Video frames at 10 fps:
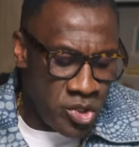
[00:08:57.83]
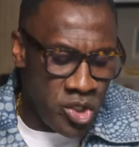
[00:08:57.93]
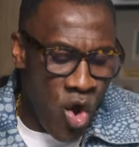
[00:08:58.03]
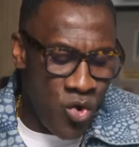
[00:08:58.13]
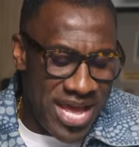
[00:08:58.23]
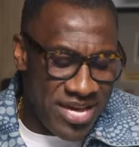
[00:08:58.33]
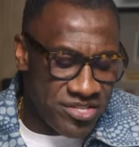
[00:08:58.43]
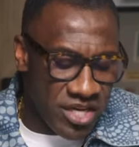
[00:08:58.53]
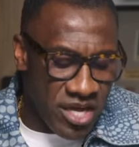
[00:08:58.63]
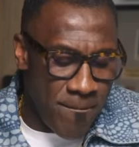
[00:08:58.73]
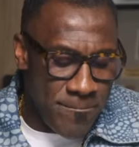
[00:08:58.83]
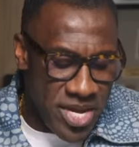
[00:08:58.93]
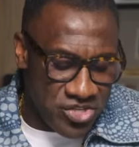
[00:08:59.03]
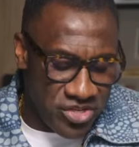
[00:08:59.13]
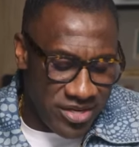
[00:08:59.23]
known as the
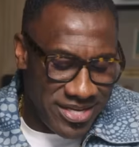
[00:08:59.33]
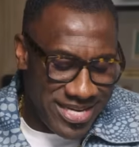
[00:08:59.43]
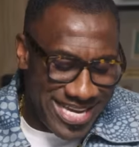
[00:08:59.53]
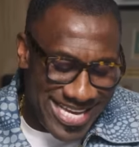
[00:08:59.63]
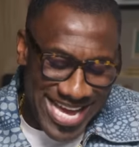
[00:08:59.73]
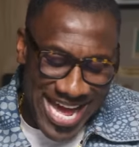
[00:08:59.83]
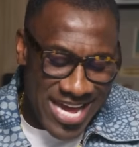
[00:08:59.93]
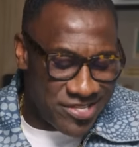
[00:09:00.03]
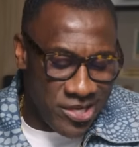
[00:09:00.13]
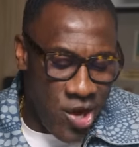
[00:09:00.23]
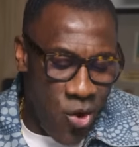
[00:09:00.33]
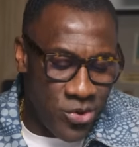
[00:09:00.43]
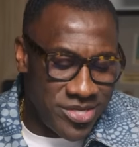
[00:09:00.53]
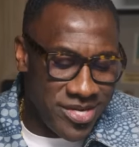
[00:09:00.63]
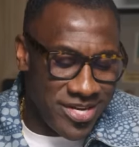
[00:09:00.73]
commissioner. He has the
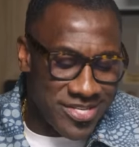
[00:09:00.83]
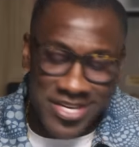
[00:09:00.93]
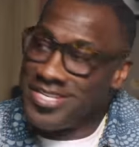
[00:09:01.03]
golden touch.